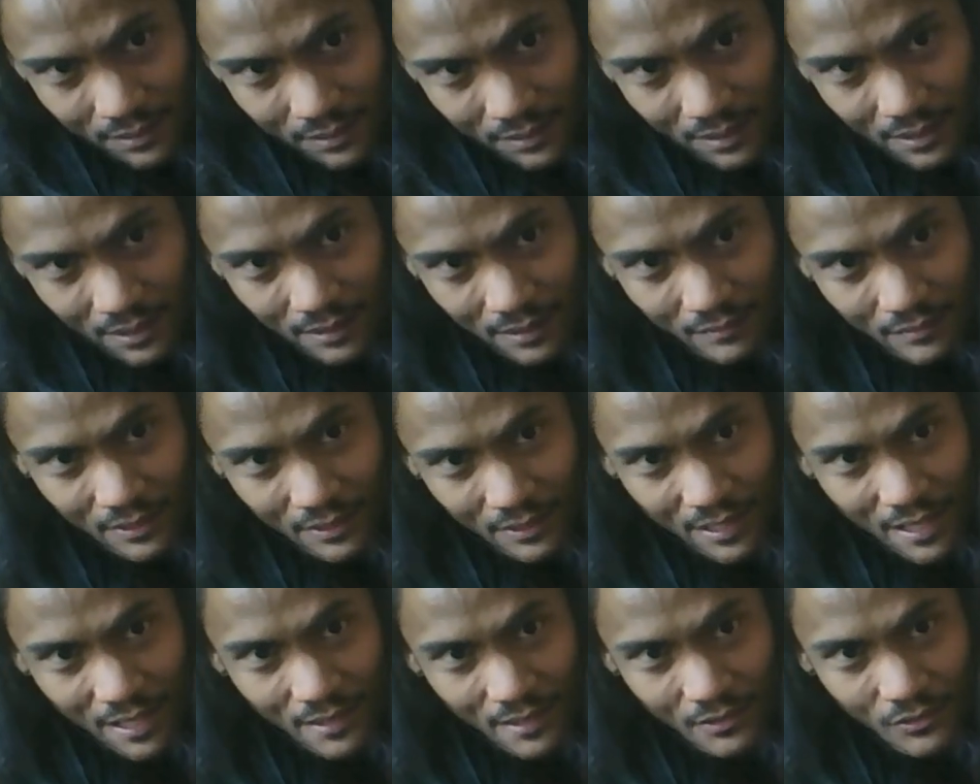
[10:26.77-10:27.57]
kind of an
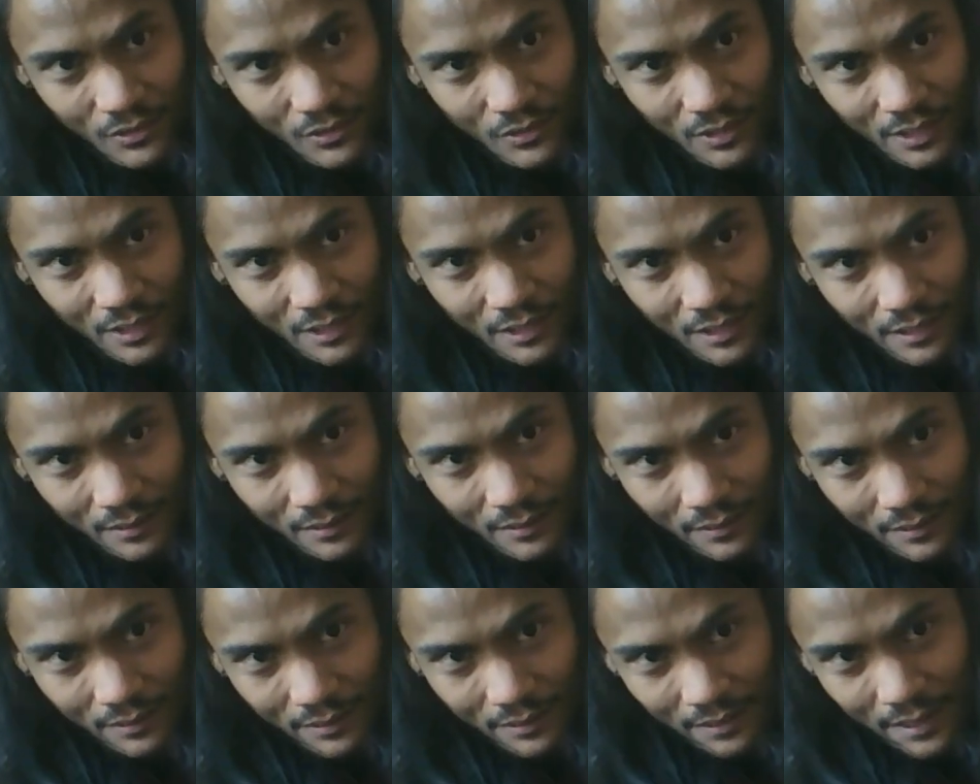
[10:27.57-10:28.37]
astronaut
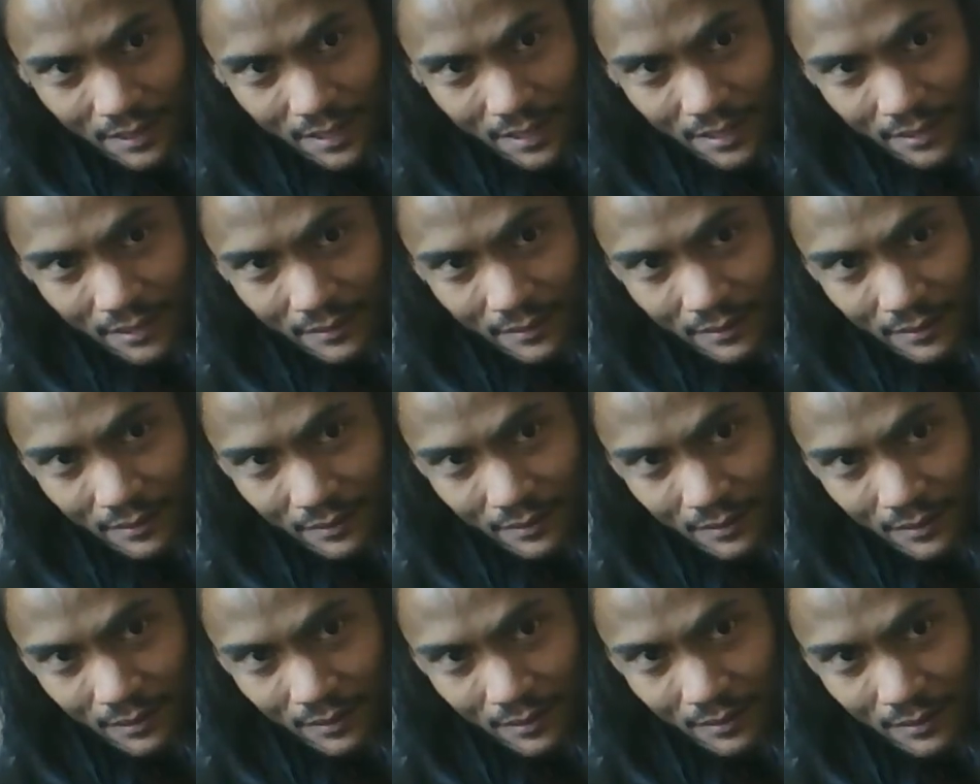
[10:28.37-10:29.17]
alien guy, and then
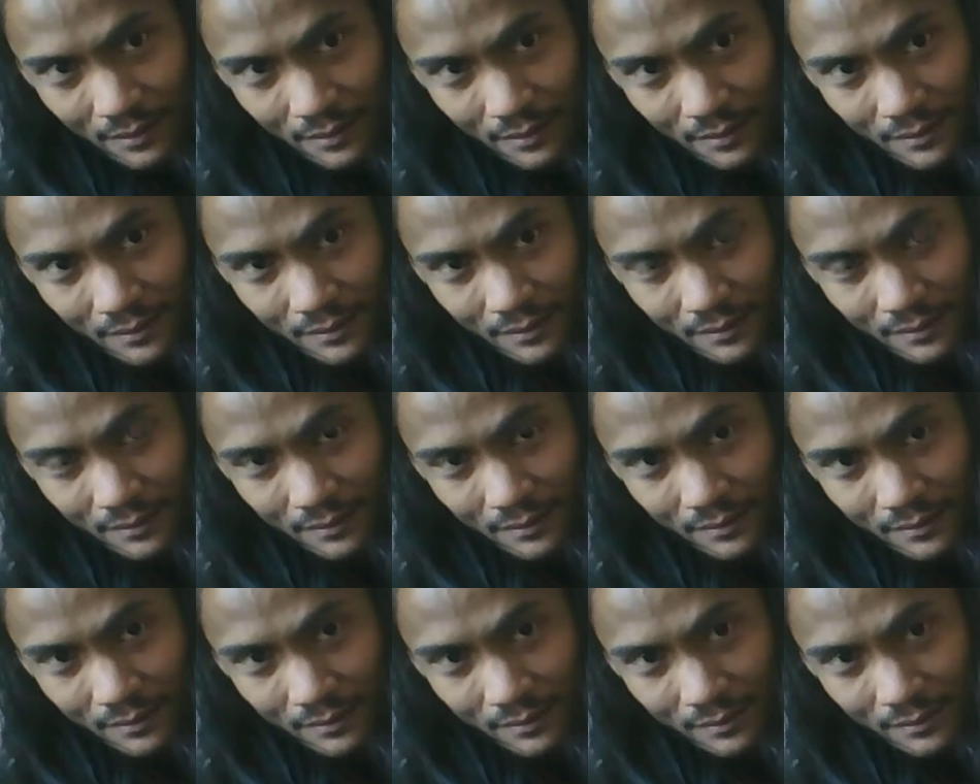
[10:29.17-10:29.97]
like a
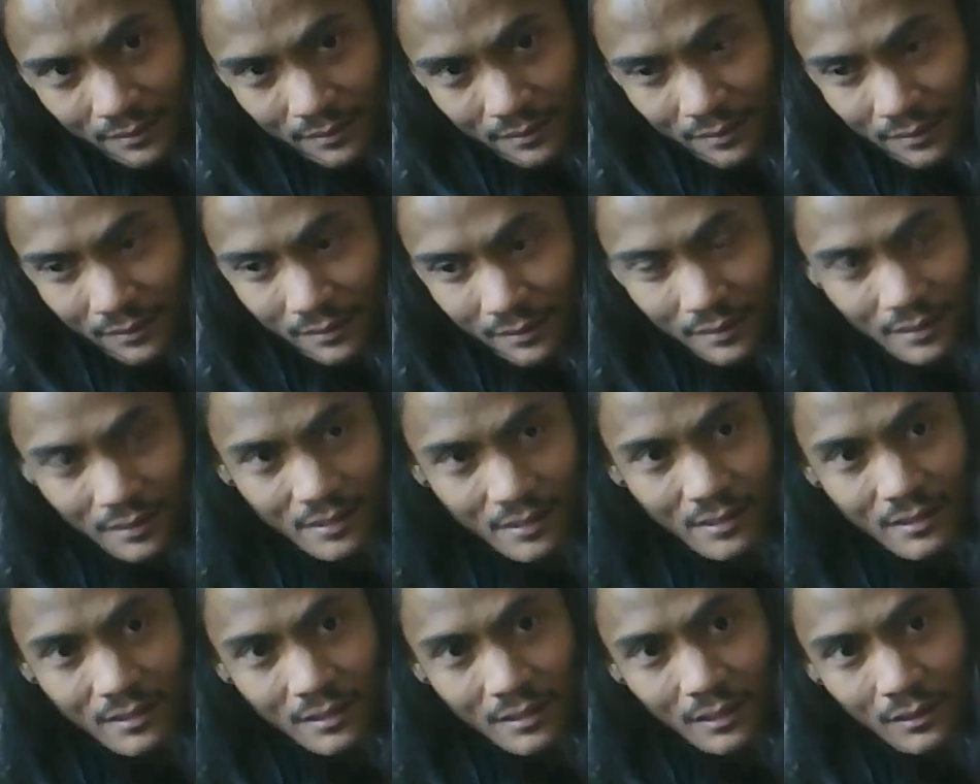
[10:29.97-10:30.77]

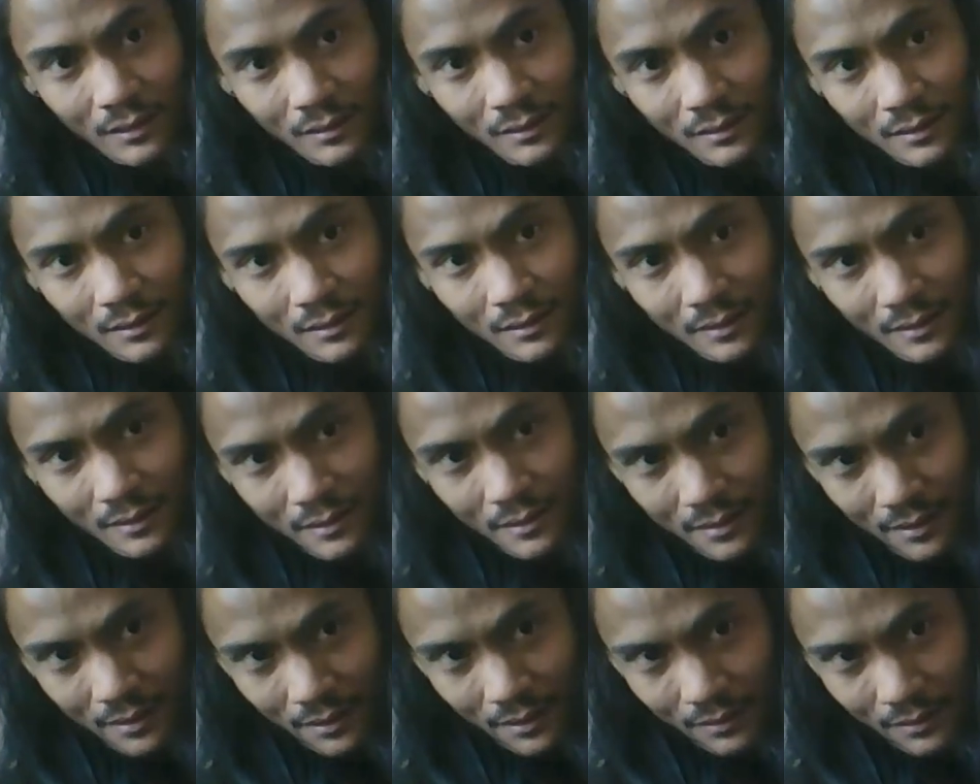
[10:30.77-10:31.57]
skull.
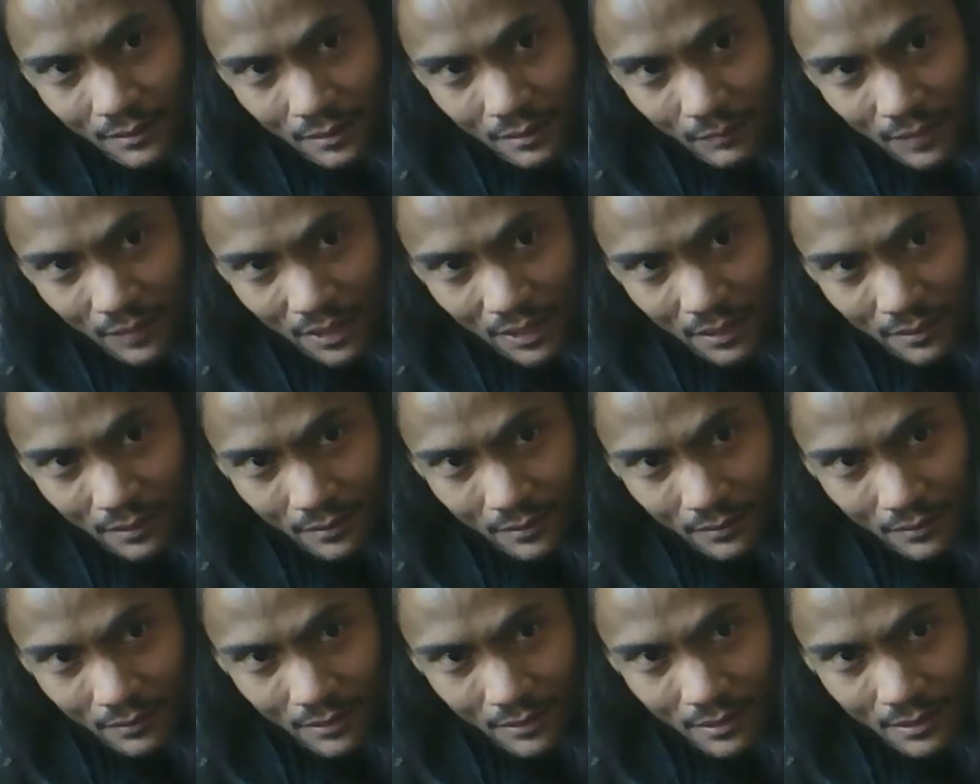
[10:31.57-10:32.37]
It's not coming in.
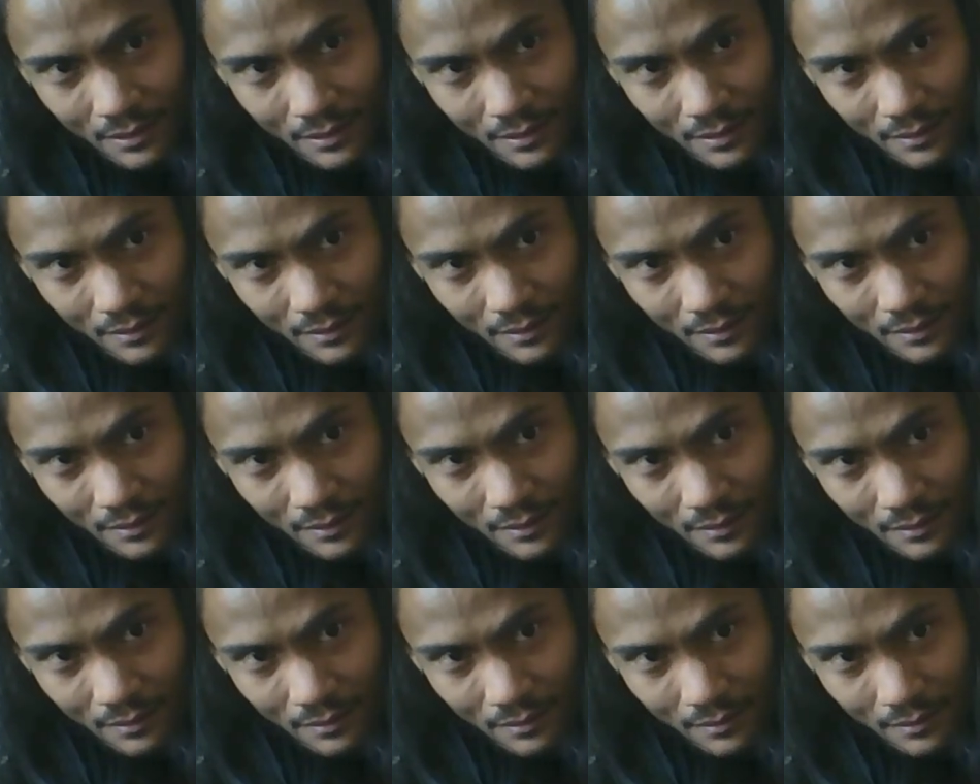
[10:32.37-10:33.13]
Oh, you can see it there.